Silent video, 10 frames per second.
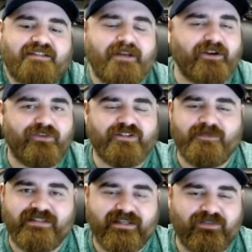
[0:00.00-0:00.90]
minute
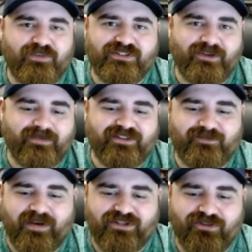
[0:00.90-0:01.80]
Christmas gifts for somebody
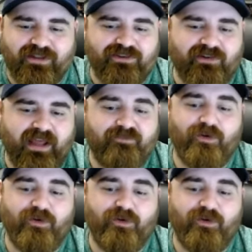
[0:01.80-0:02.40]
special in your life.